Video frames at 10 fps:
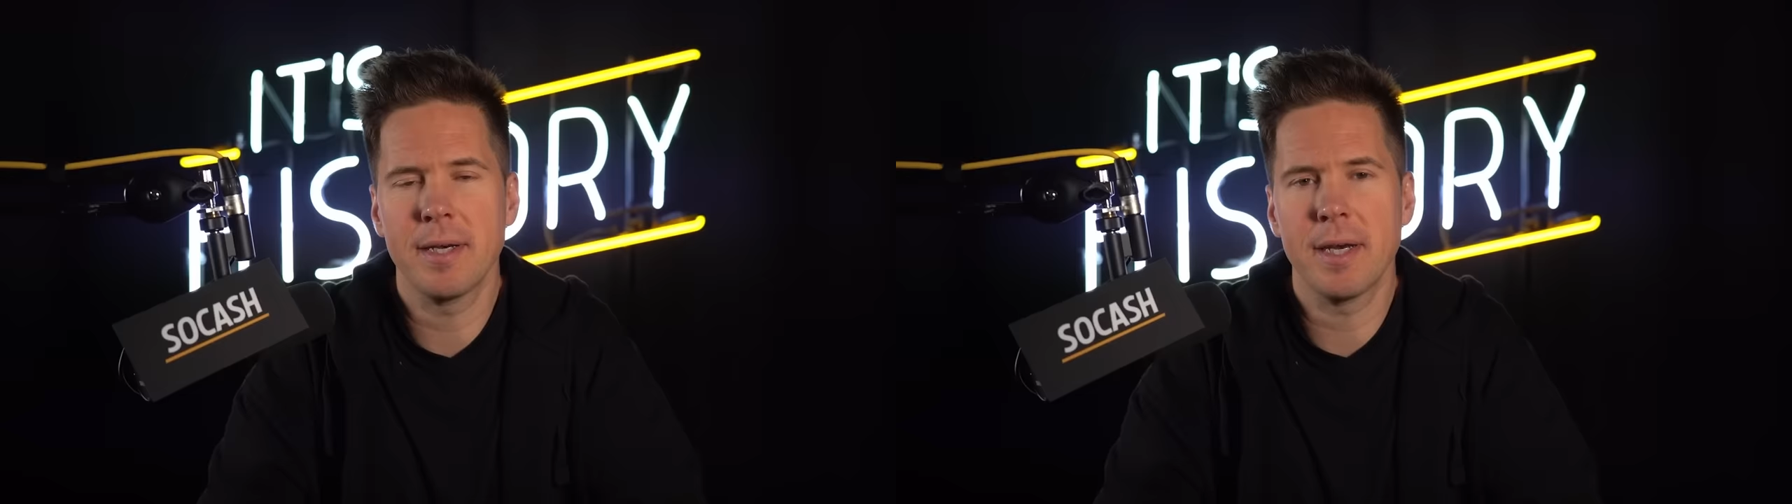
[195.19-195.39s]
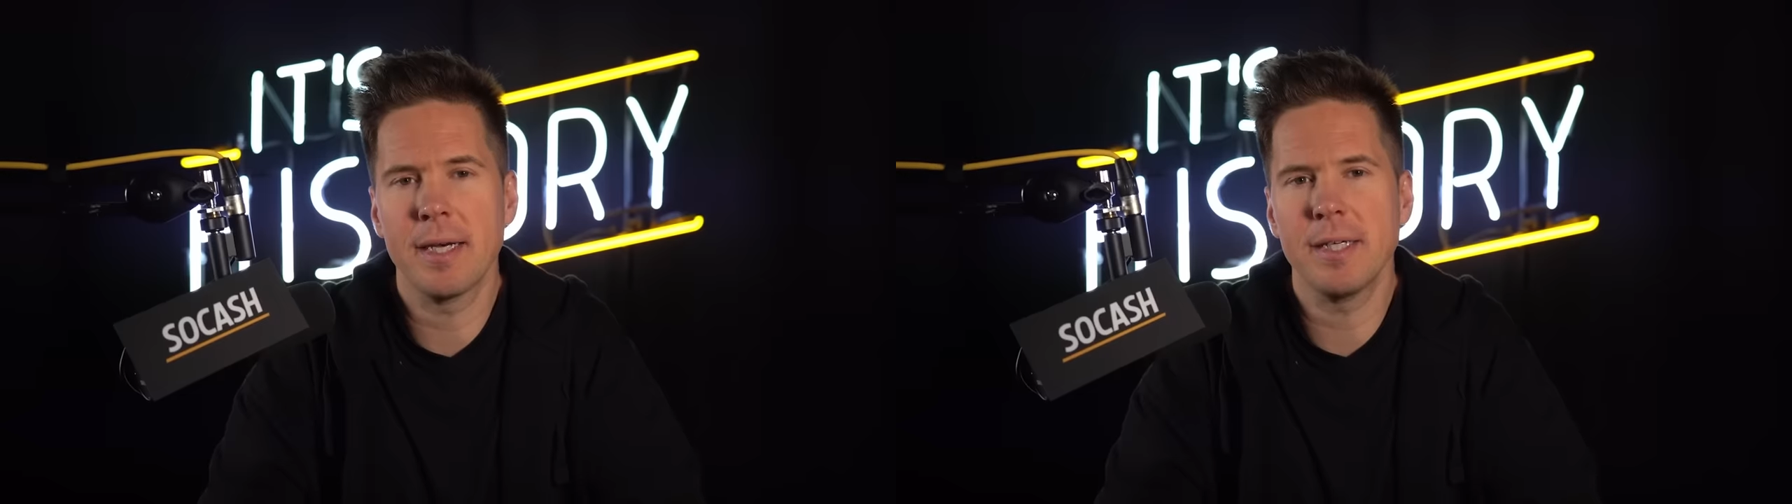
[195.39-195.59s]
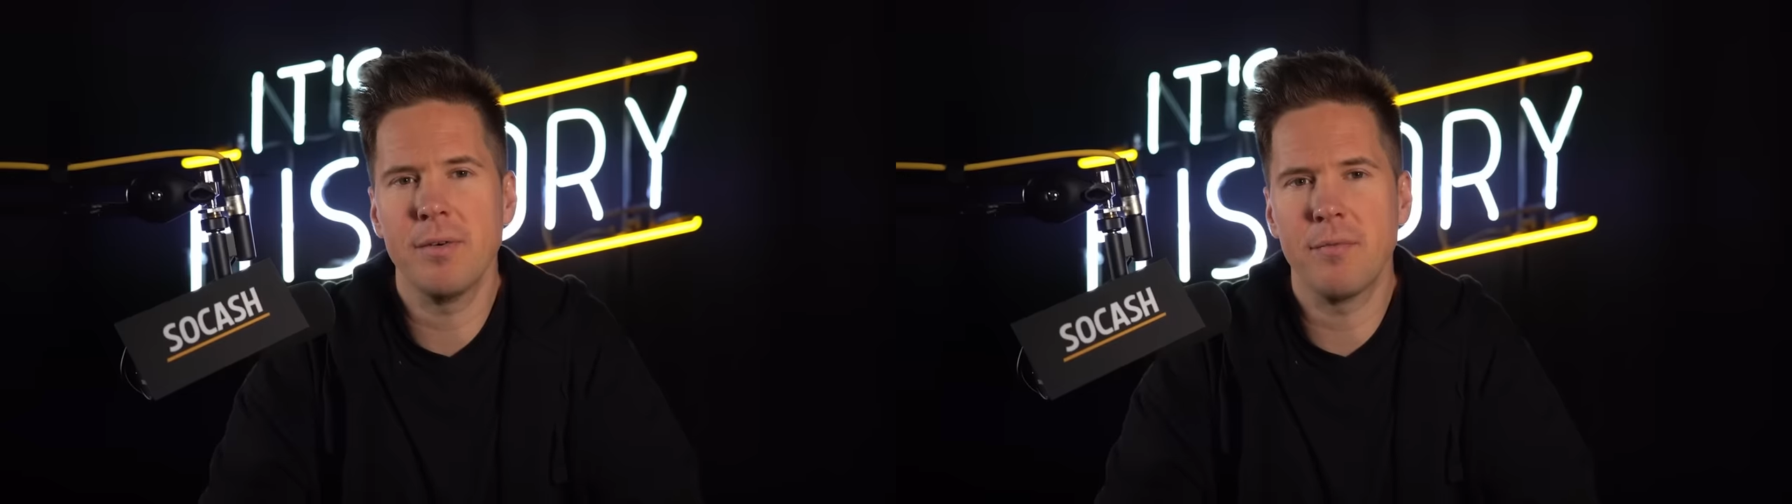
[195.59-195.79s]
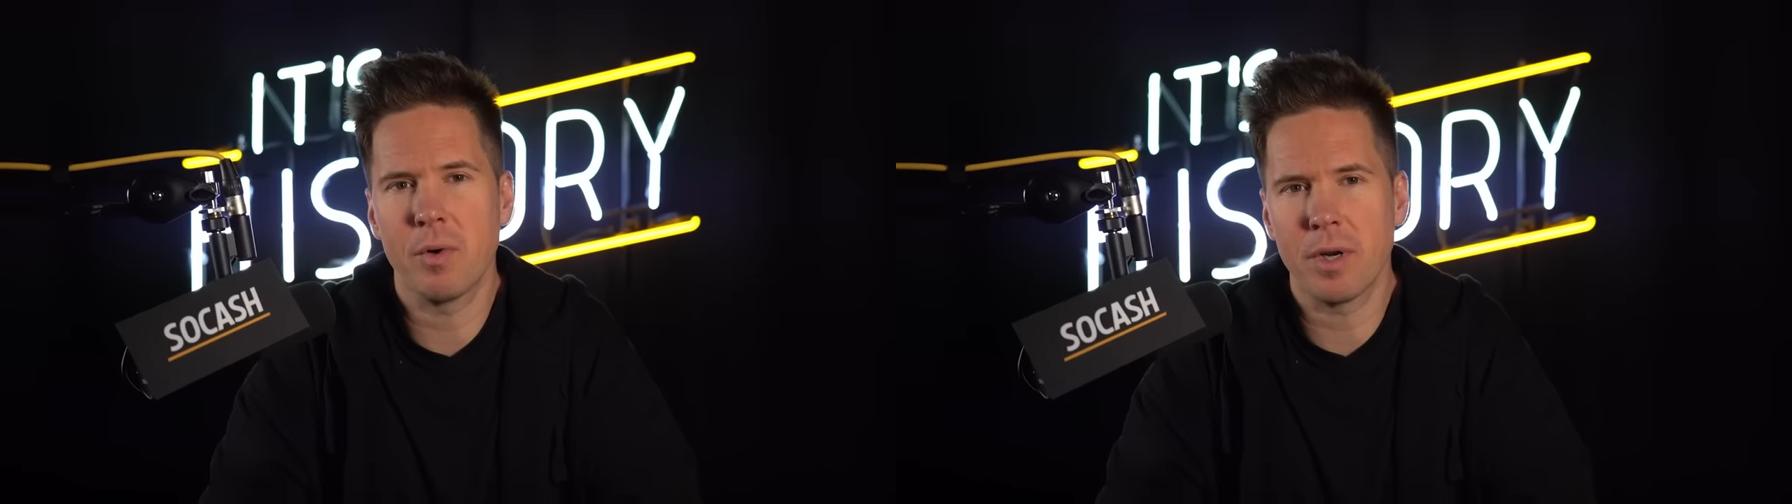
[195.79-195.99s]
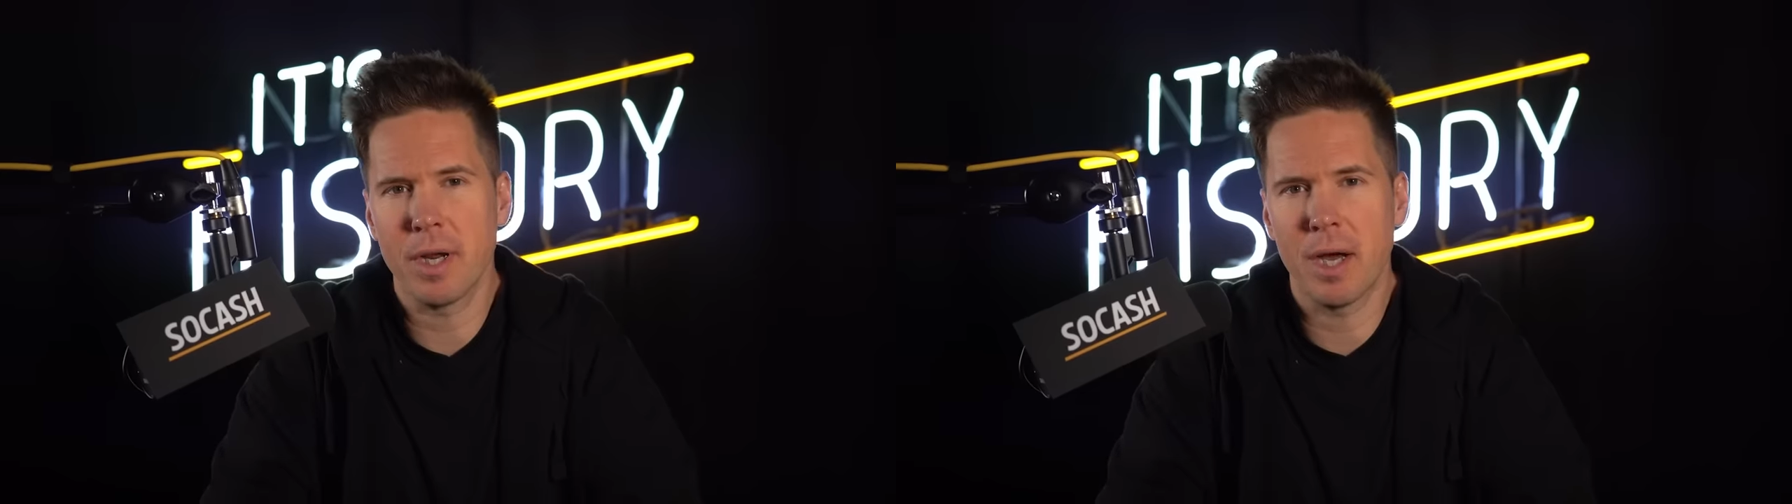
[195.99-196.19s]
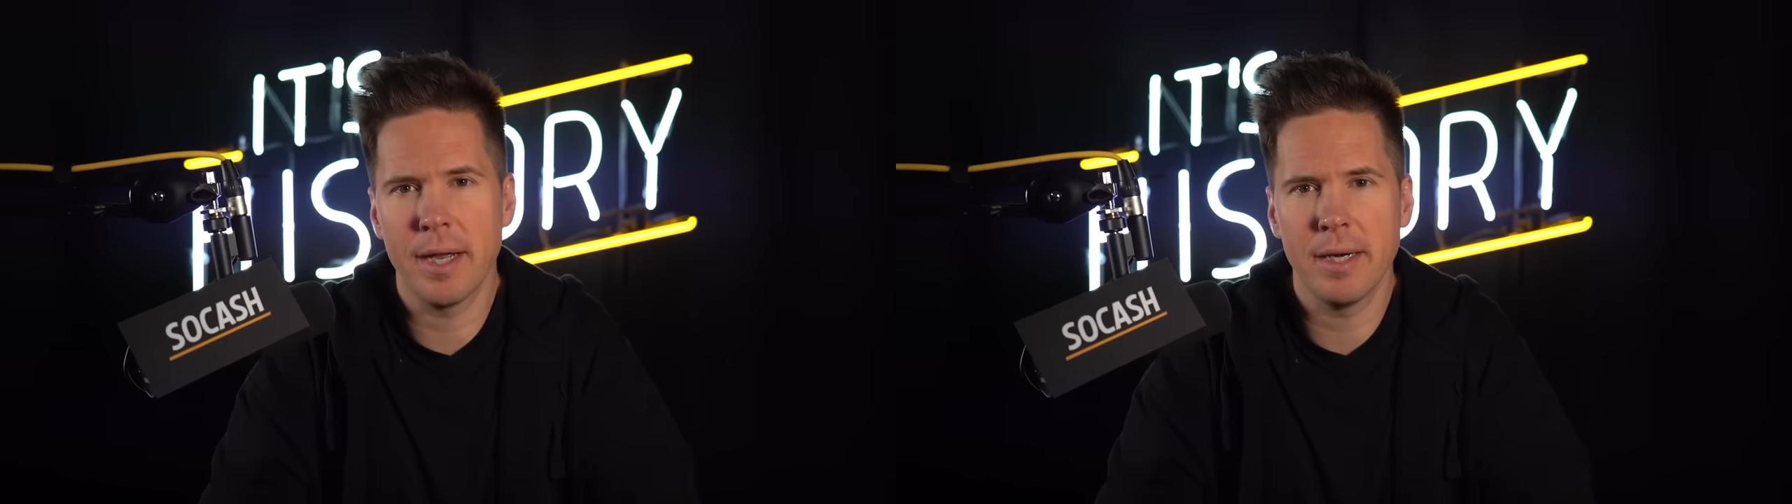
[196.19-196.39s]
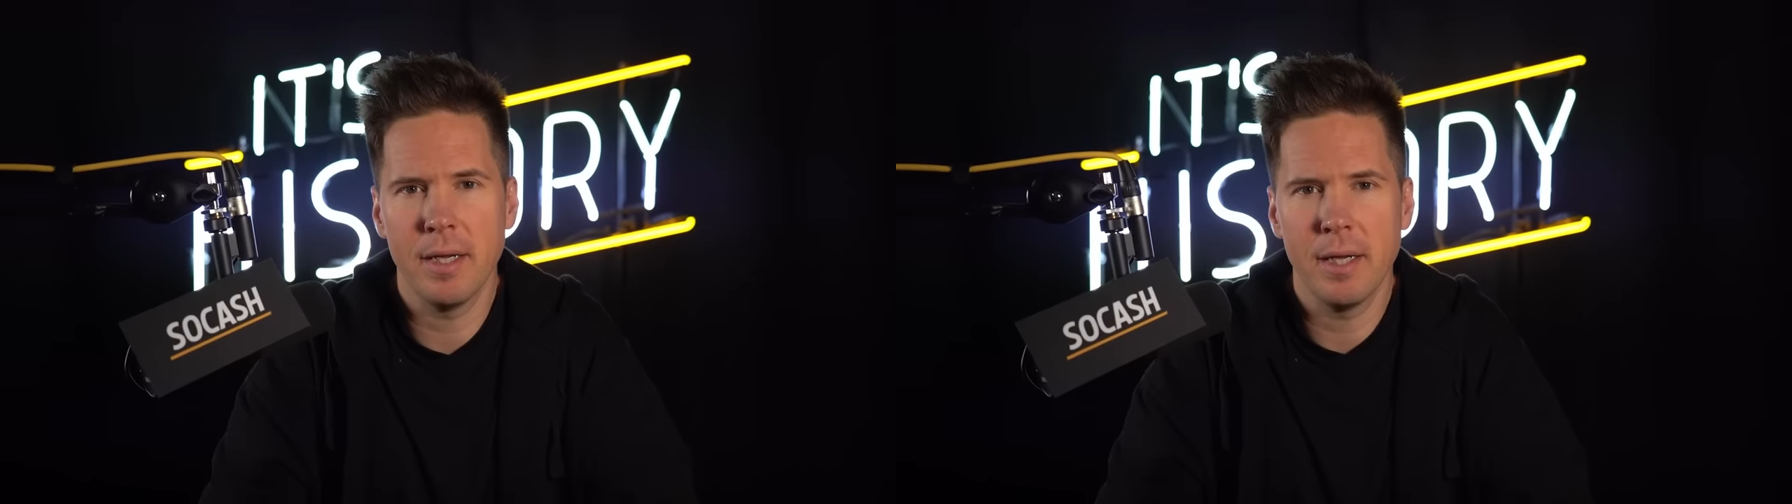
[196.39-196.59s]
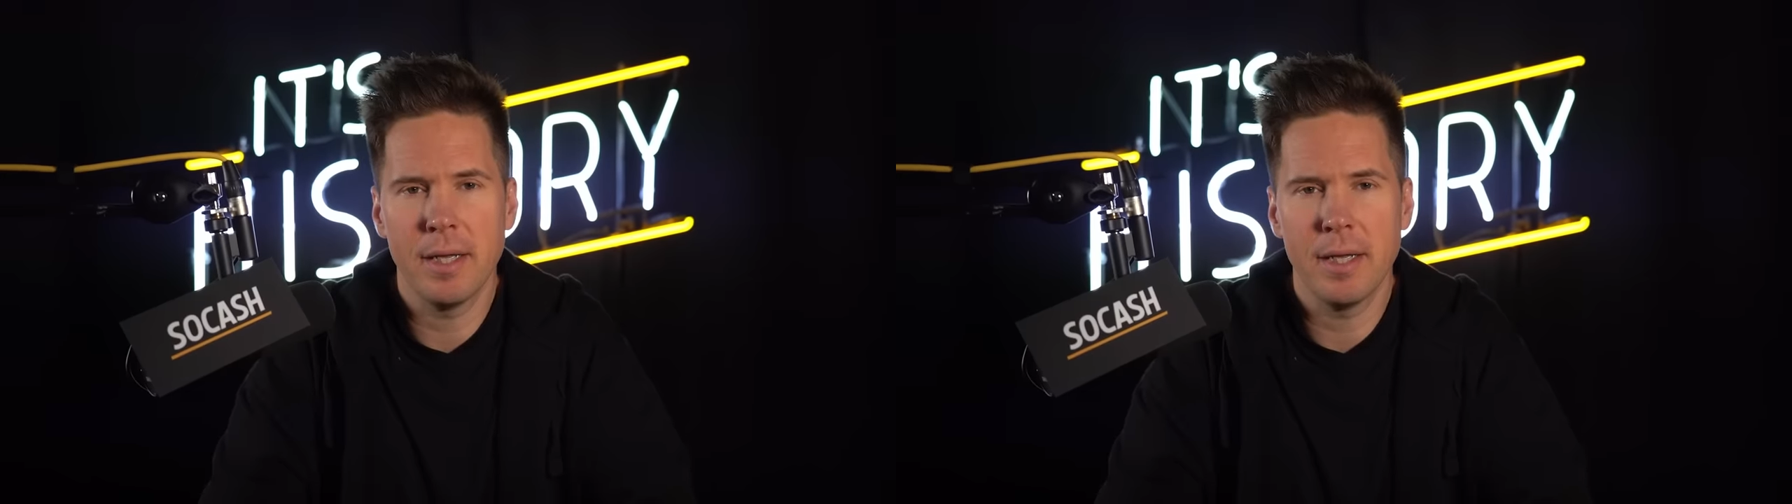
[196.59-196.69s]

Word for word: nineteen forty-nine,